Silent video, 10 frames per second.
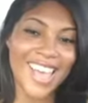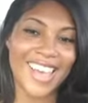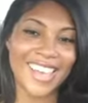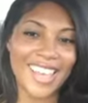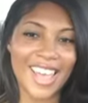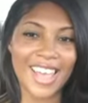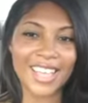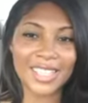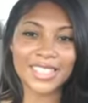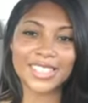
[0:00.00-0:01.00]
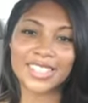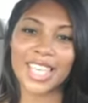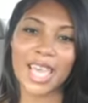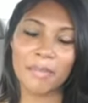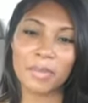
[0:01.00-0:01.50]
Hi guys,
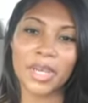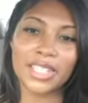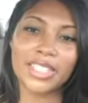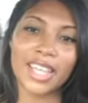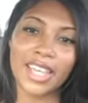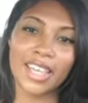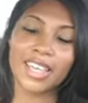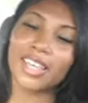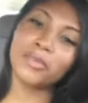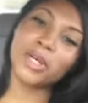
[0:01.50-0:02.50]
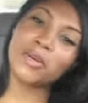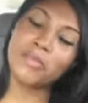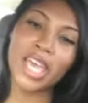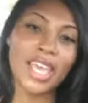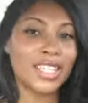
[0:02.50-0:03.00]
happy Monday and
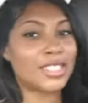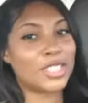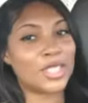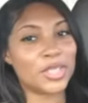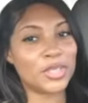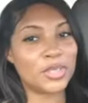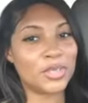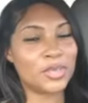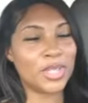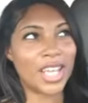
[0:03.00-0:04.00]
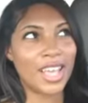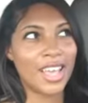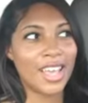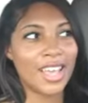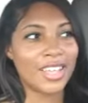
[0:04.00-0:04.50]
welcome back to
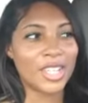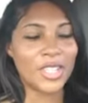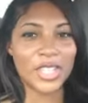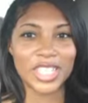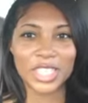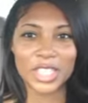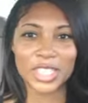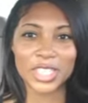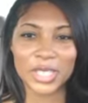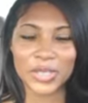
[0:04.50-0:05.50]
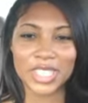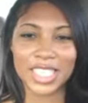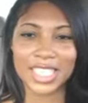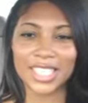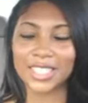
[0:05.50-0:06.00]
another edition to
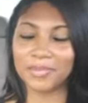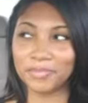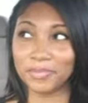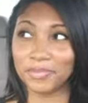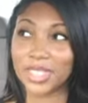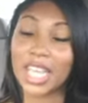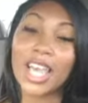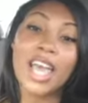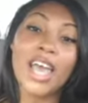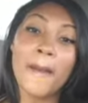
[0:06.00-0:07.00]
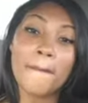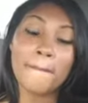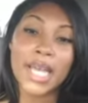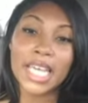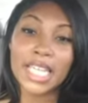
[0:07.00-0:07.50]
the
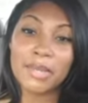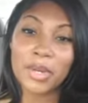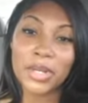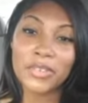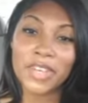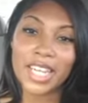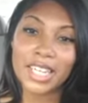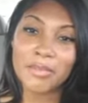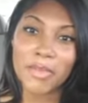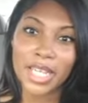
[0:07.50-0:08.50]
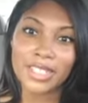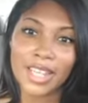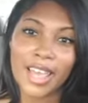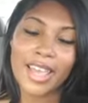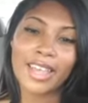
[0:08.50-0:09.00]
Money Motivated
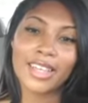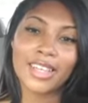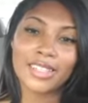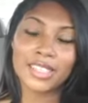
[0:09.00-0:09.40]
Monday.